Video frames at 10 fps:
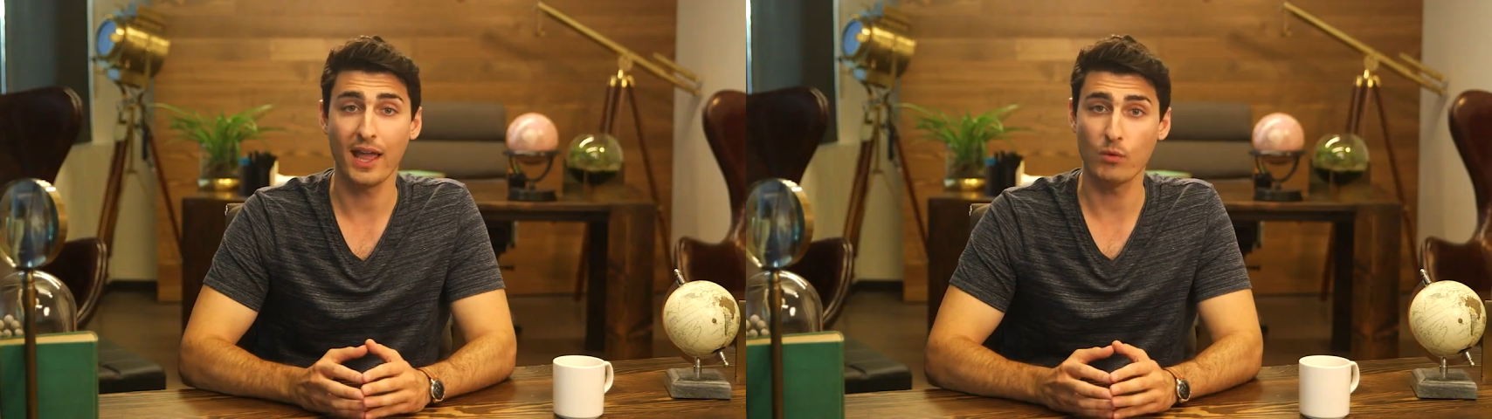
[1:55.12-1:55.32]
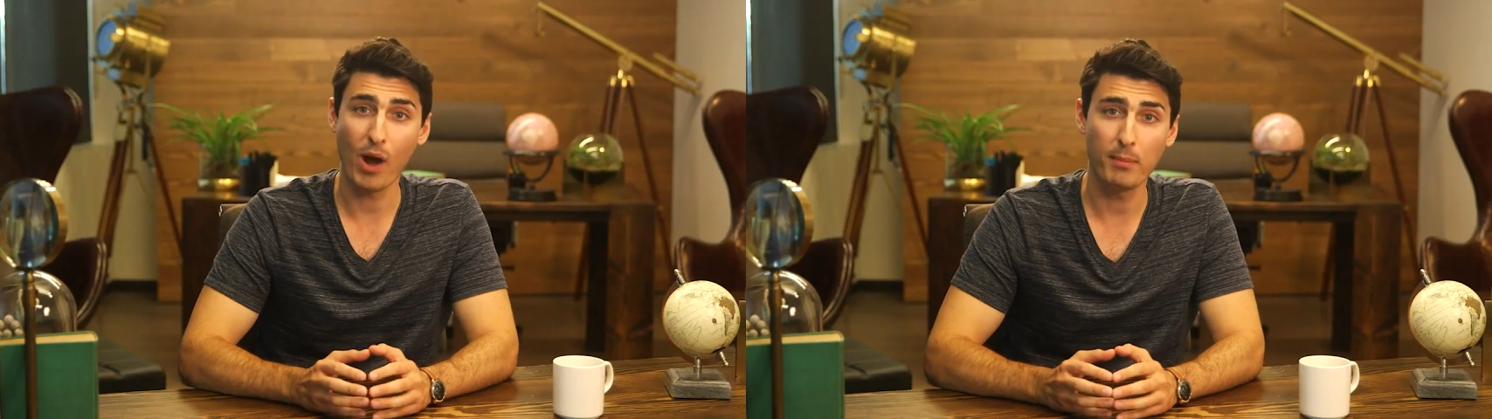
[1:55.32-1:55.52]

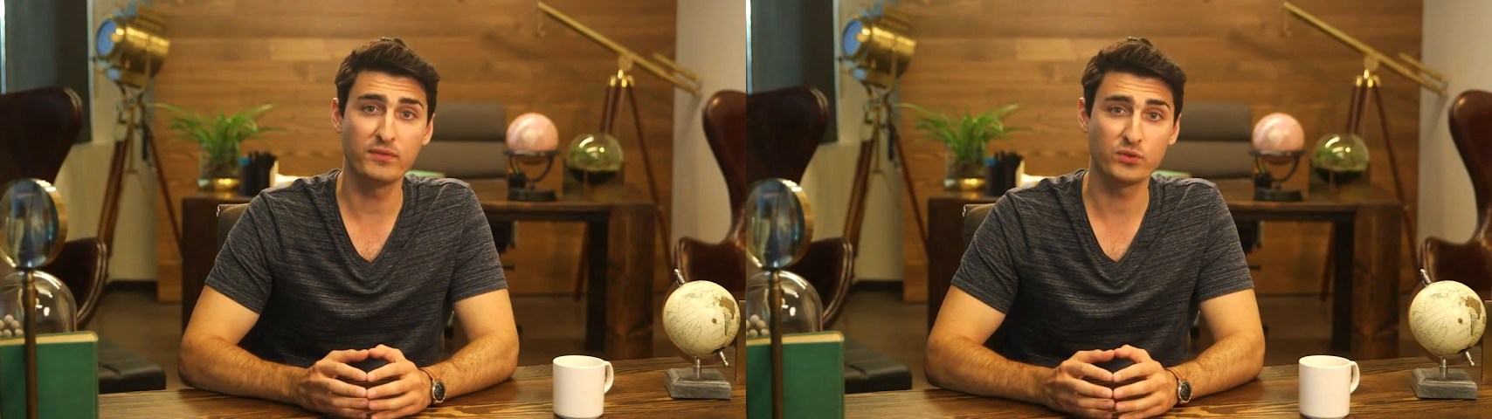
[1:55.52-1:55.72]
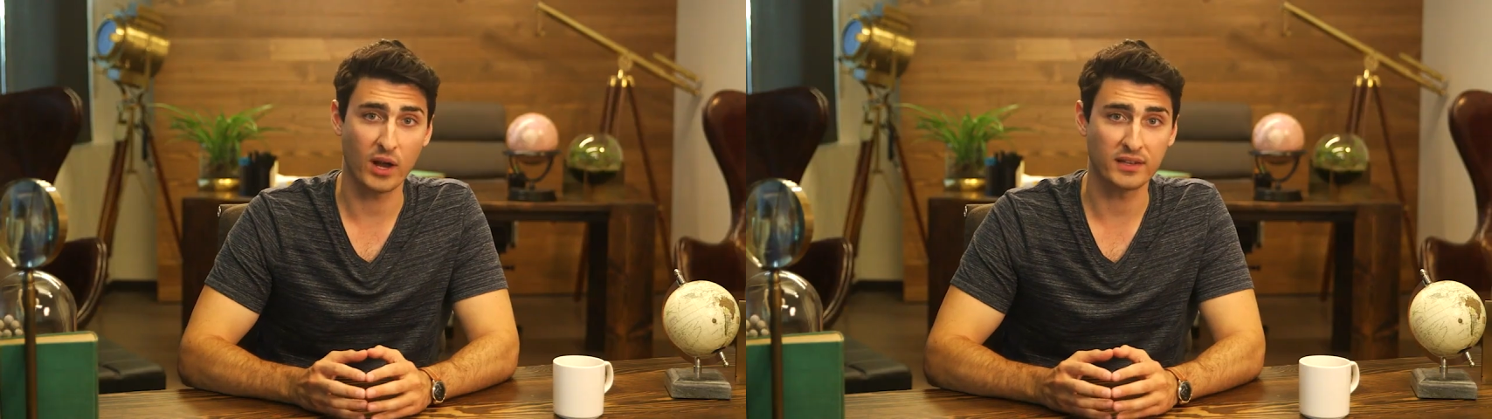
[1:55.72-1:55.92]
A web
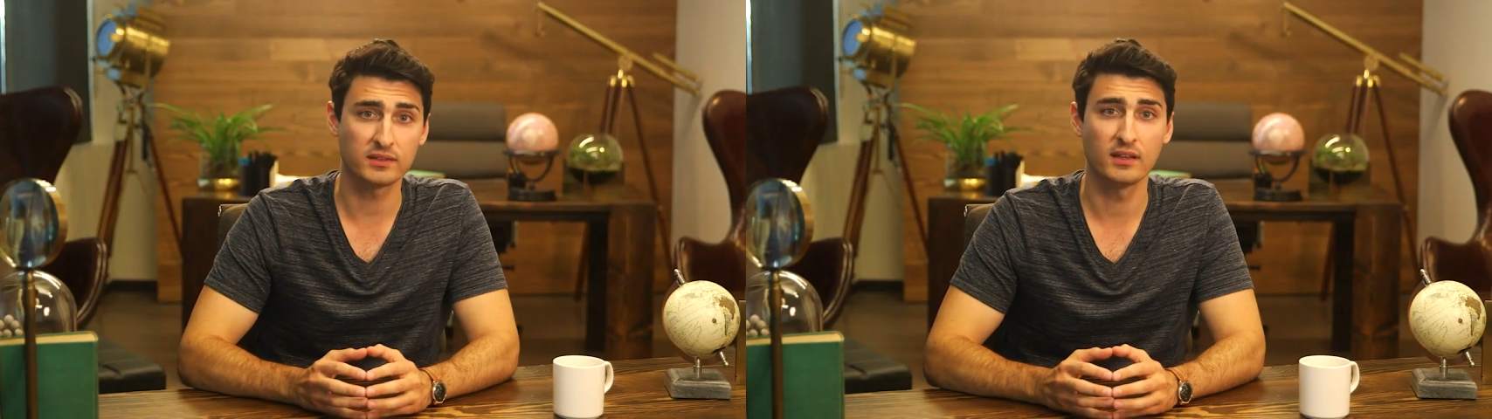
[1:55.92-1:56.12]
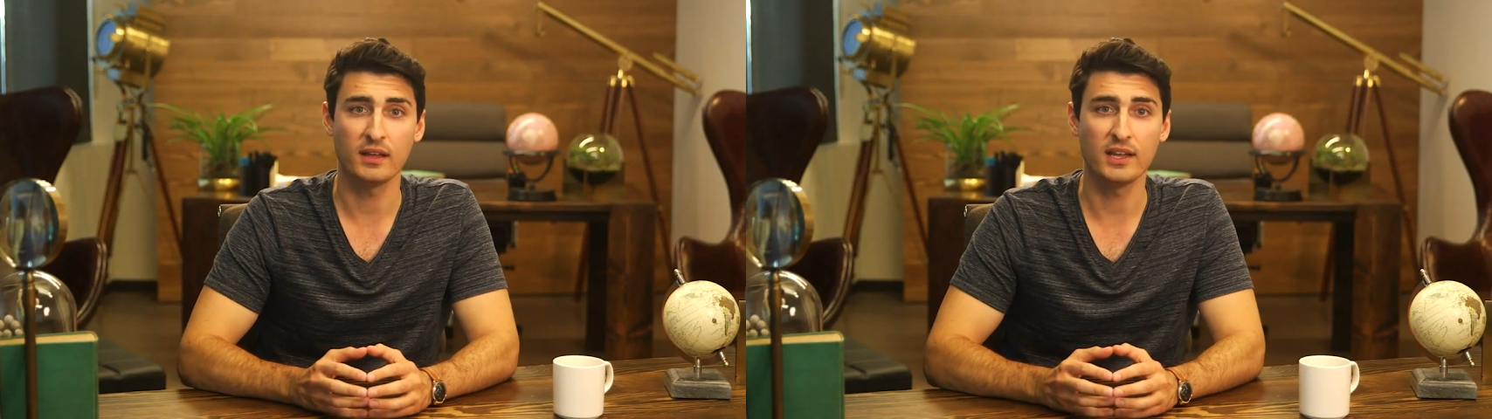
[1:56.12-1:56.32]
of
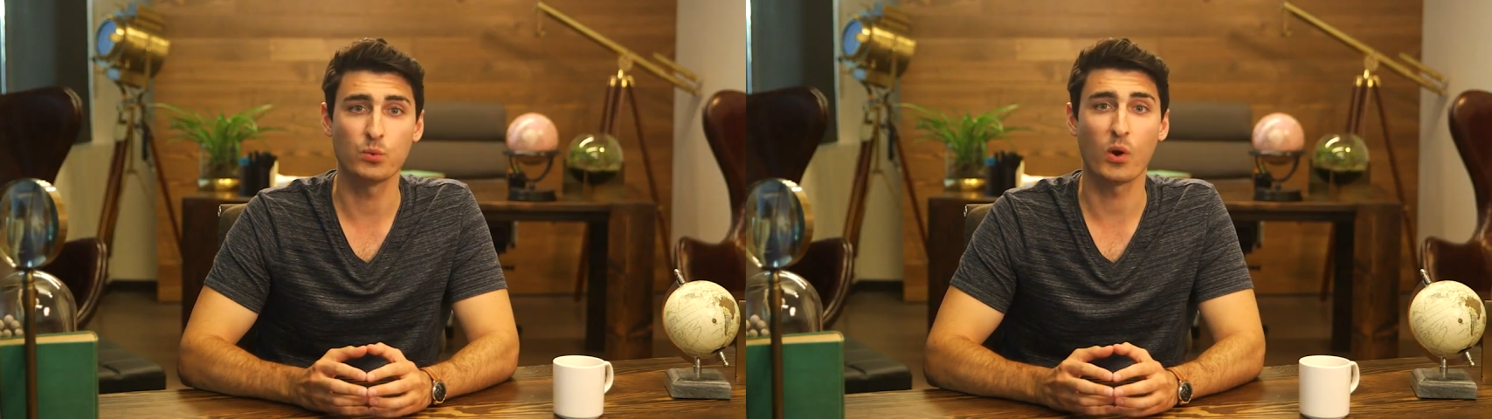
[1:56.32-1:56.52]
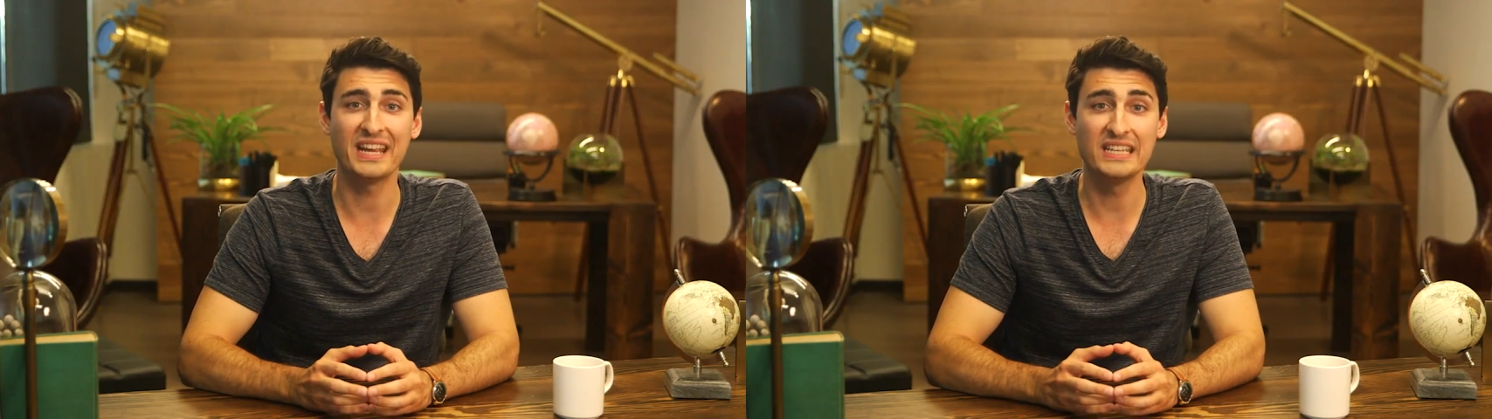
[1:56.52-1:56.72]
trust is
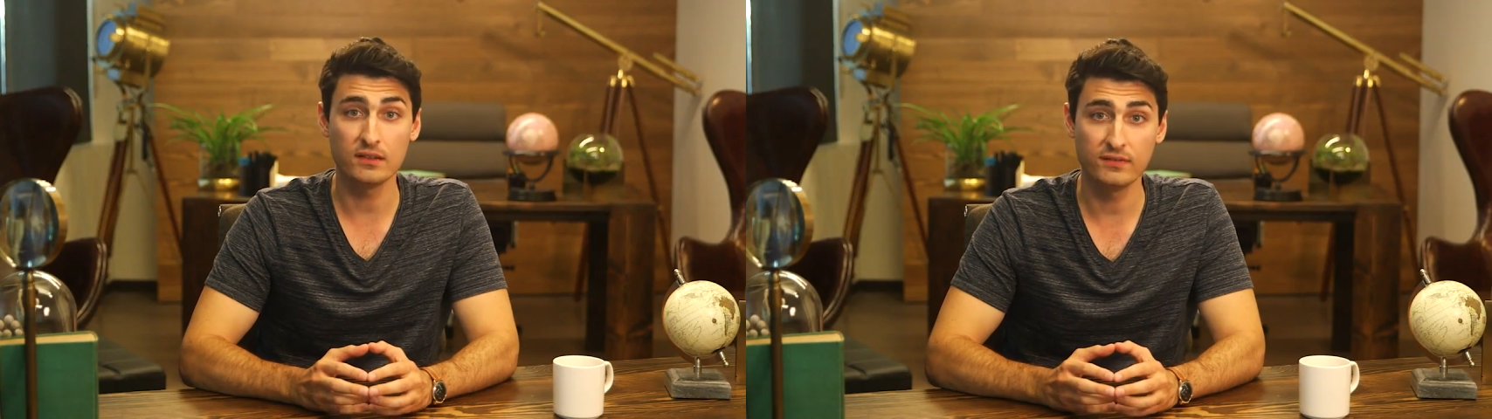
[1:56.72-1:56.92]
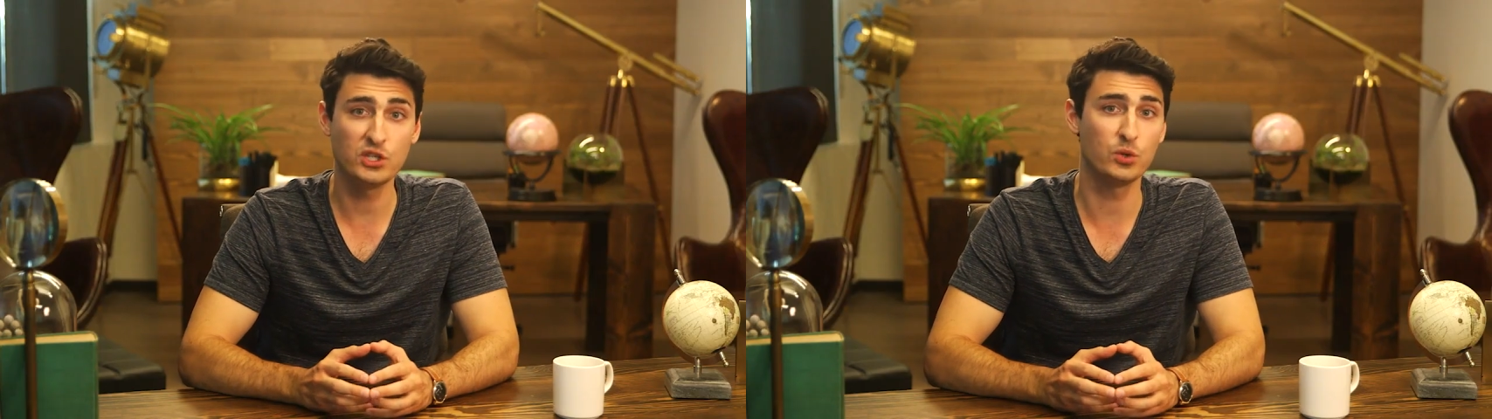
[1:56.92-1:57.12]
where
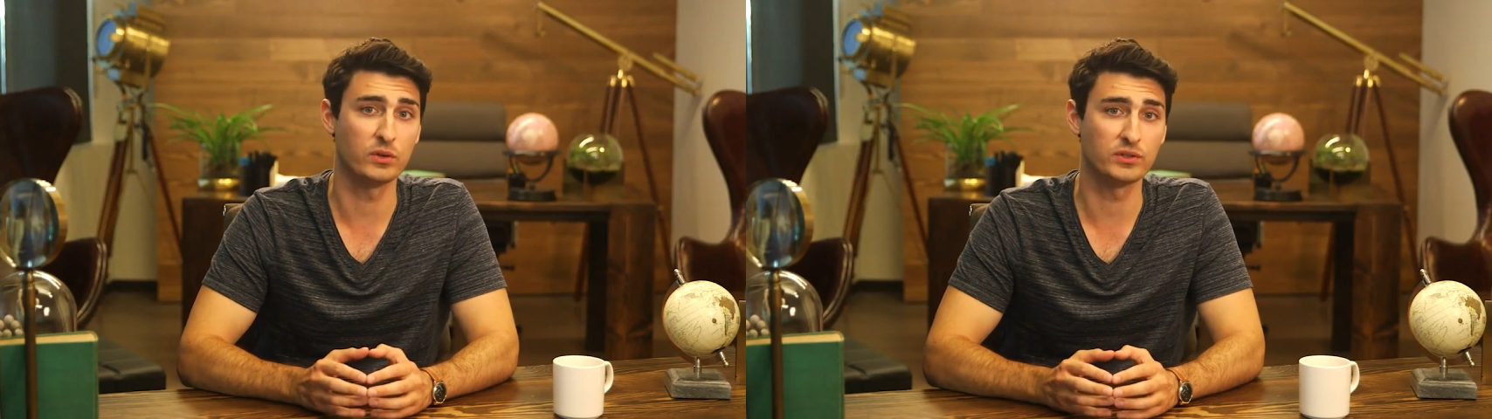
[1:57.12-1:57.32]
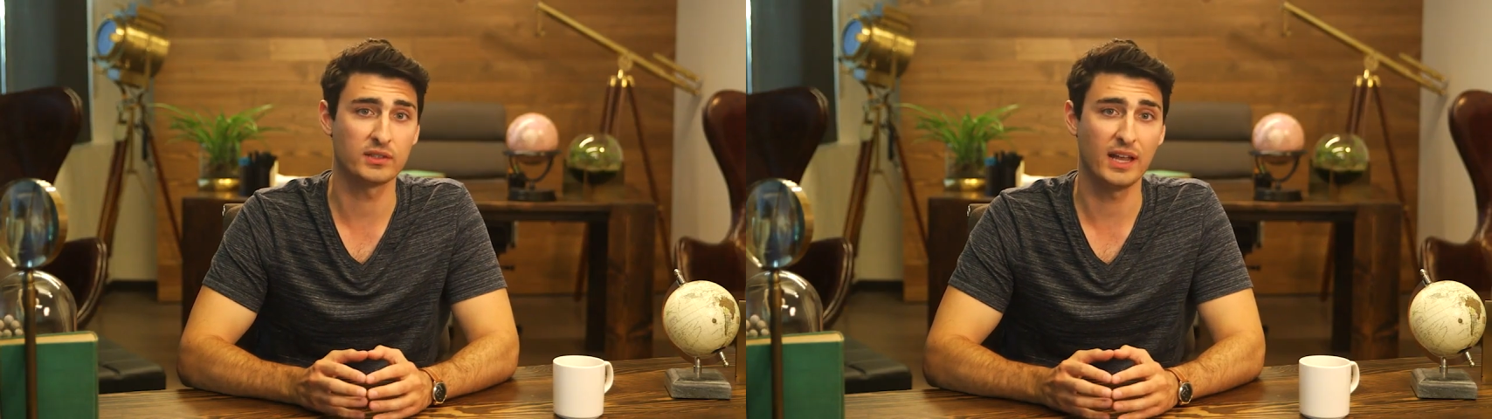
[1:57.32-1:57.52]
individuals,